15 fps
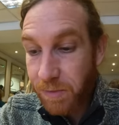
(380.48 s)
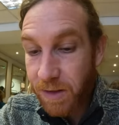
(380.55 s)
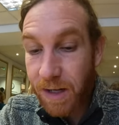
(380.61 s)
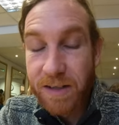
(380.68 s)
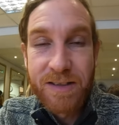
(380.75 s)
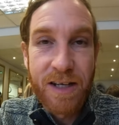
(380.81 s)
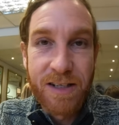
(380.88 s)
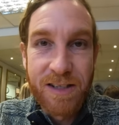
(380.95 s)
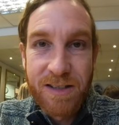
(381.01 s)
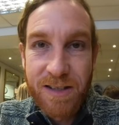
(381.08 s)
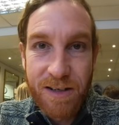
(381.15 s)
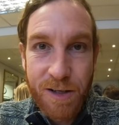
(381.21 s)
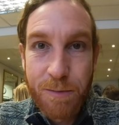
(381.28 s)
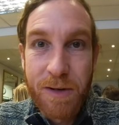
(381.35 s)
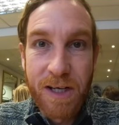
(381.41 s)
that tastes
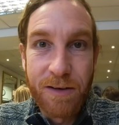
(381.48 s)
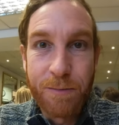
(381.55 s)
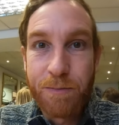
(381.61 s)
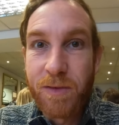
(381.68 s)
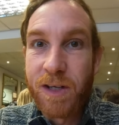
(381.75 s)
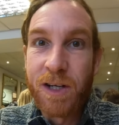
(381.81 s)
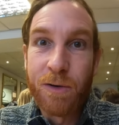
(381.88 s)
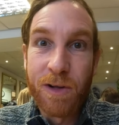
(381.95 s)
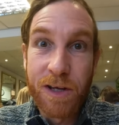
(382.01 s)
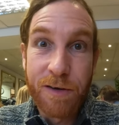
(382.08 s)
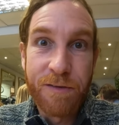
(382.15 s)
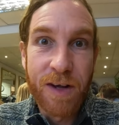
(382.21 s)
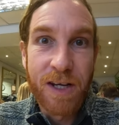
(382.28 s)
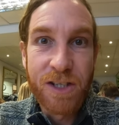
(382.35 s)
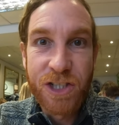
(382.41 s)
like meat, you know, like
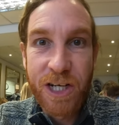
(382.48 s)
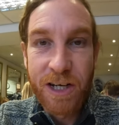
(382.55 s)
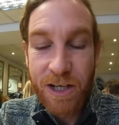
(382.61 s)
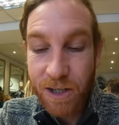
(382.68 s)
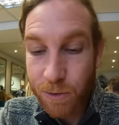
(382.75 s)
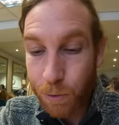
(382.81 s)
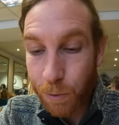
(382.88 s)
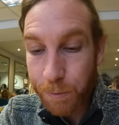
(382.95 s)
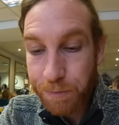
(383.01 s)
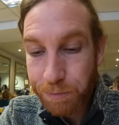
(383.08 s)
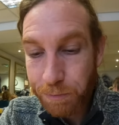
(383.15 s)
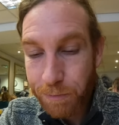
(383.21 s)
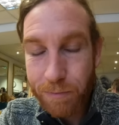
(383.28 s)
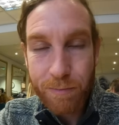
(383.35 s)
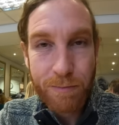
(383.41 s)
fake chicken or
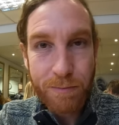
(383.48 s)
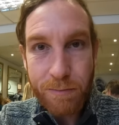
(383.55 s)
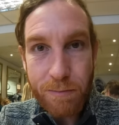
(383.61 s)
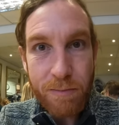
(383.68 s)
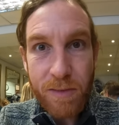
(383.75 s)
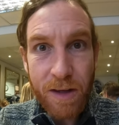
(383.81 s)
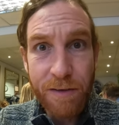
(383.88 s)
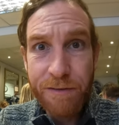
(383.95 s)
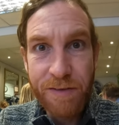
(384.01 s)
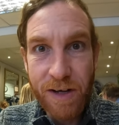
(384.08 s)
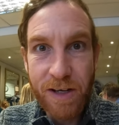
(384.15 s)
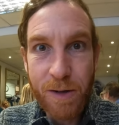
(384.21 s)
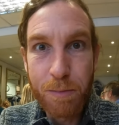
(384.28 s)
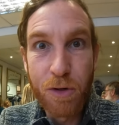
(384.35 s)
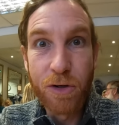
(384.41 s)

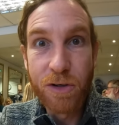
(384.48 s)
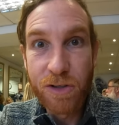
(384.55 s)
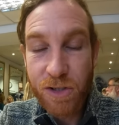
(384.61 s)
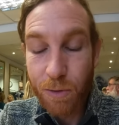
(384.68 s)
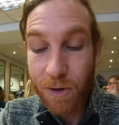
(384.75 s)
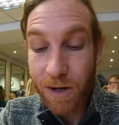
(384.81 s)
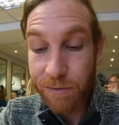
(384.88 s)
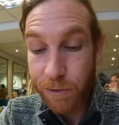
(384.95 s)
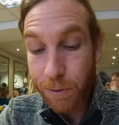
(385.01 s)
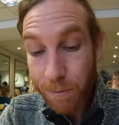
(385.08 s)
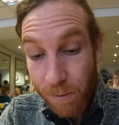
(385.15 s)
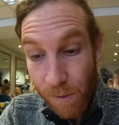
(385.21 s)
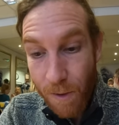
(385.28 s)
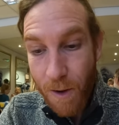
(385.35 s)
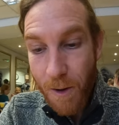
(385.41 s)
fake burgers or whatever.
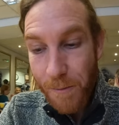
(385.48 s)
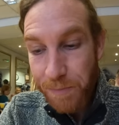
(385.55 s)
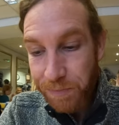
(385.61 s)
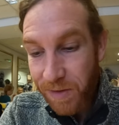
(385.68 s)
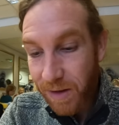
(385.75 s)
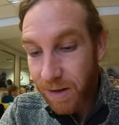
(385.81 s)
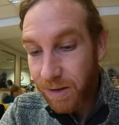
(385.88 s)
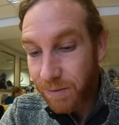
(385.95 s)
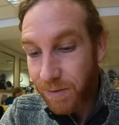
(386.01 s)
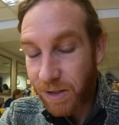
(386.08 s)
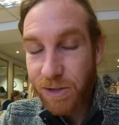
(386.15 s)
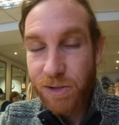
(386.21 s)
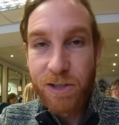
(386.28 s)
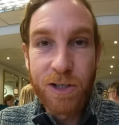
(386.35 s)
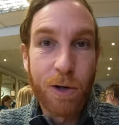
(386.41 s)
I
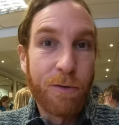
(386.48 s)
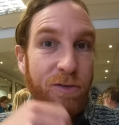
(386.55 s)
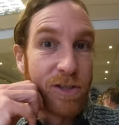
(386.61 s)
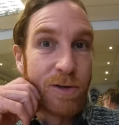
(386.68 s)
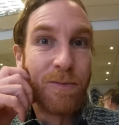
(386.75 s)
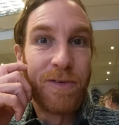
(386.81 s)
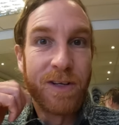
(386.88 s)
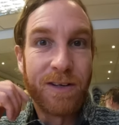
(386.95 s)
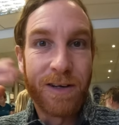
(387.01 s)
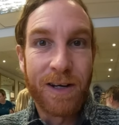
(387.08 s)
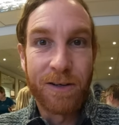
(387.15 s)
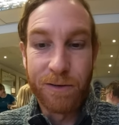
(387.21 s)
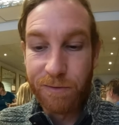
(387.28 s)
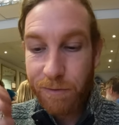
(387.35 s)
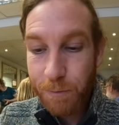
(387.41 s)
usually go for something
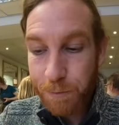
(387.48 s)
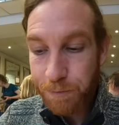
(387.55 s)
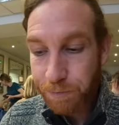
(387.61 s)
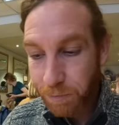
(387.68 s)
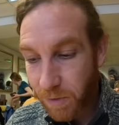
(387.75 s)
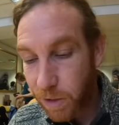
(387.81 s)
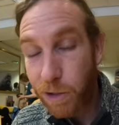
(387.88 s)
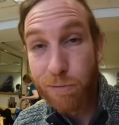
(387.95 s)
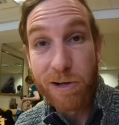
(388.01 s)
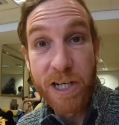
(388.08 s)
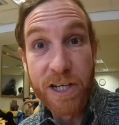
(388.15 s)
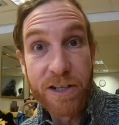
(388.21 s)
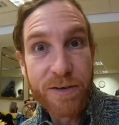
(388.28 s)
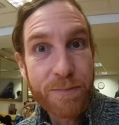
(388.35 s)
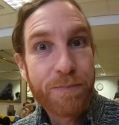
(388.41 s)
kind of
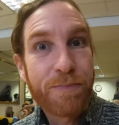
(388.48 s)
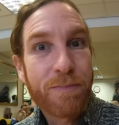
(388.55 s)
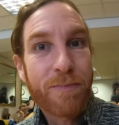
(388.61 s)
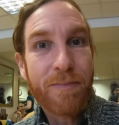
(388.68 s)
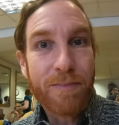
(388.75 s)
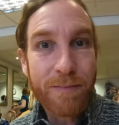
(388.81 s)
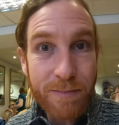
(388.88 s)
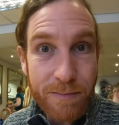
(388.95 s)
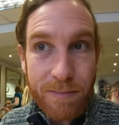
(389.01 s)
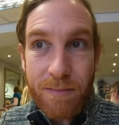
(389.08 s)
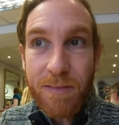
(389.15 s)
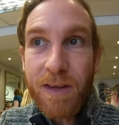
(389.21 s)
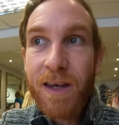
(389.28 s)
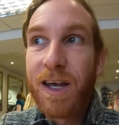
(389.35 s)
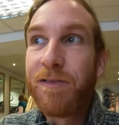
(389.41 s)
green
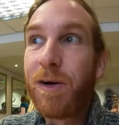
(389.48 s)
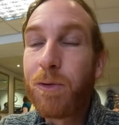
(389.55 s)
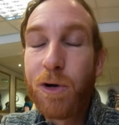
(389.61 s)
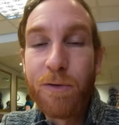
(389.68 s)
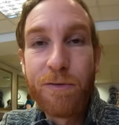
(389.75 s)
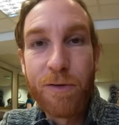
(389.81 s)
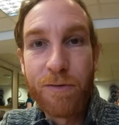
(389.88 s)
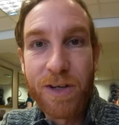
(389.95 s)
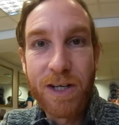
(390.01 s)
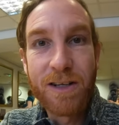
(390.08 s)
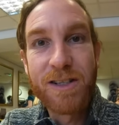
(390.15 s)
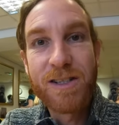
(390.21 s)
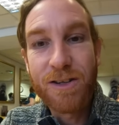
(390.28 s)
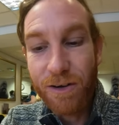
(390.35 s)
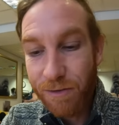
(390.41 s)
if I'm going for
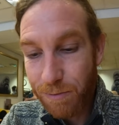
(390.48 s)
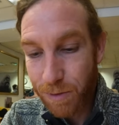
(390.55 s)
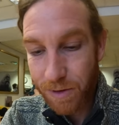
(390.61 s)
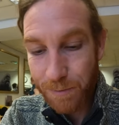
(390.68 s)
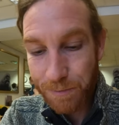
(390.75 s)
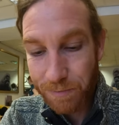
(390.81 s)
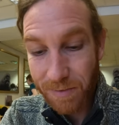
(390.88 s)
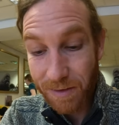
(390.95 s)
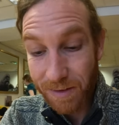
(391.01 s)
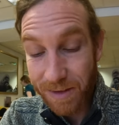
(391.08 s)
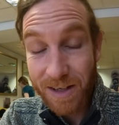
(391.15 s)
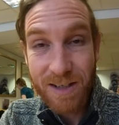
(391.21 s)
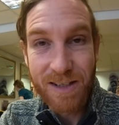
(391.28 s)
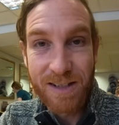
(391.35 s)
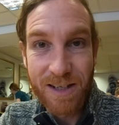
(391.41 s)
vegan stuff, but
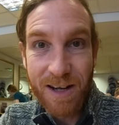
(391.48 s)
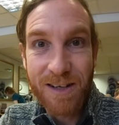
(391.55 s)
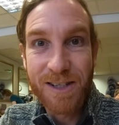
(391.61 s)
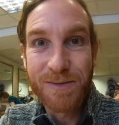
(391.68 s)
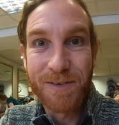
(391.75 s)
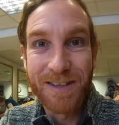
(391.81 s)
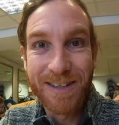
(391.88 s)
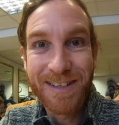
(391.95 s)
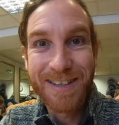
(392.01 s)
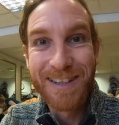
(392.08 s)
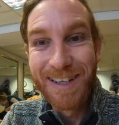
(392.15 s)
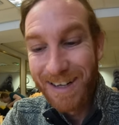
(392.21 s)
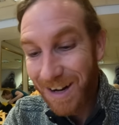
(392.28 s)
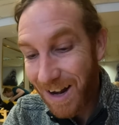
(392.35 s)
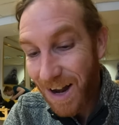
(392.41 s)
this is nice, man.
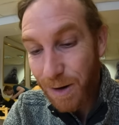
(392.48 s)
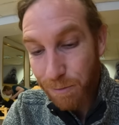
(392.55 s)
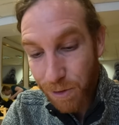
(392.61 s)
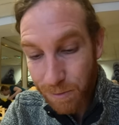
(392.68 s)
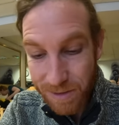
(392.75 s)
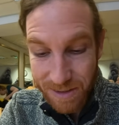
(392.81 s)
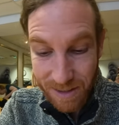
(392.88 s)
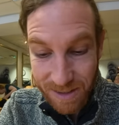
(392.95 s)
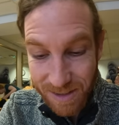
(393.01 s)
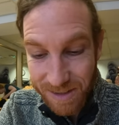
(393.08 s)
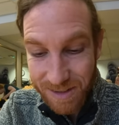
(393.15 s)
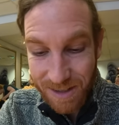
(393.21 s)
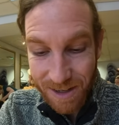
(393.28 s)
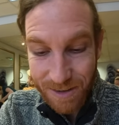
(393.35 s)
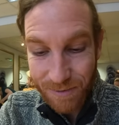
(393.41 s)
Proper
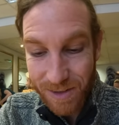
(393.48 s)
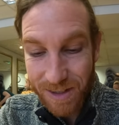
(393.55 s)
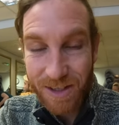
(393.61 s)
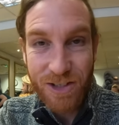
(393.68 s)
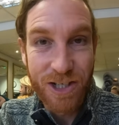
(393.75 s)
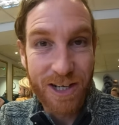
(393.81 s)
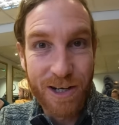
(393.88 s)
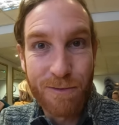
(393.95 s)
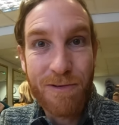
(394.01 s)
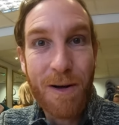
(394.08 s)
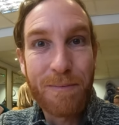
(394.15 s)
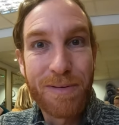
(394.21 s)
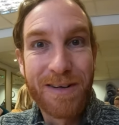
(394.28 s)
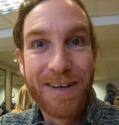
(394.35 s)
tastes kind of like a chicken wrap,